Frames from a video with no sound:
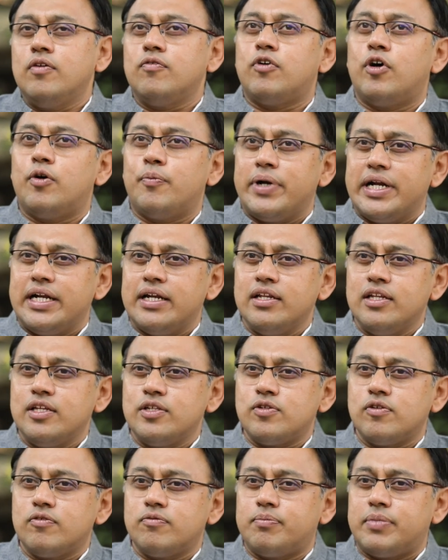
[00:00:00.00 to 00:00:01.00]
for
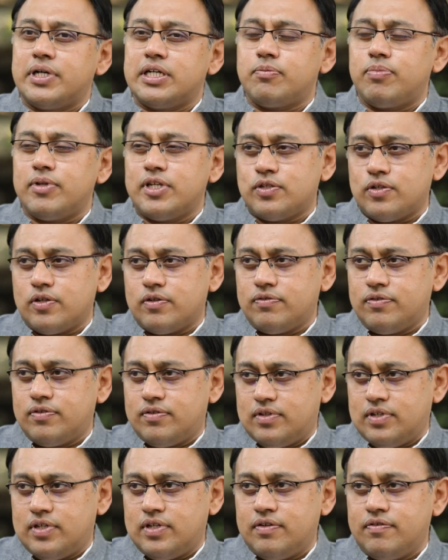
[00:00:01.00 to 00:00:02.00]
maintenance of birthplace of
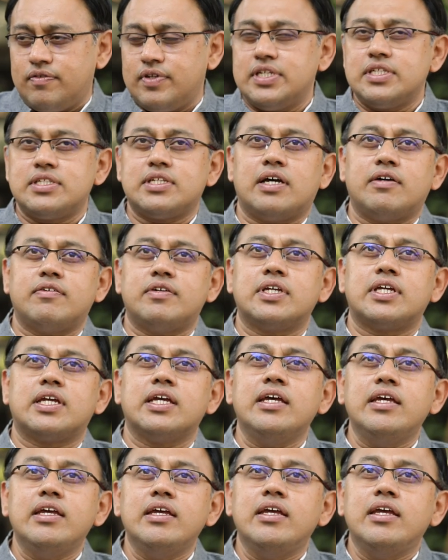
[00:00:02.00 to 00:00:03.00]
uh, Veer
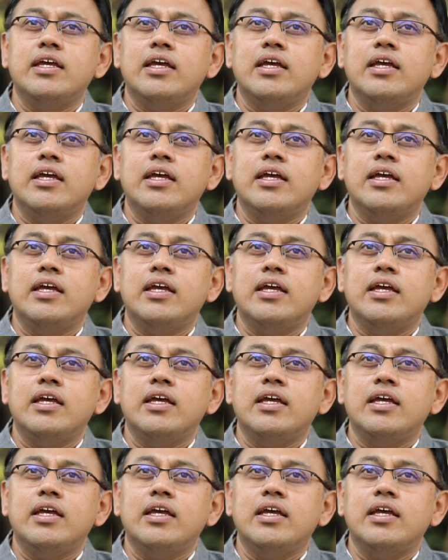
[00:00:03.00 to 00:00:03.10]
Savarkar,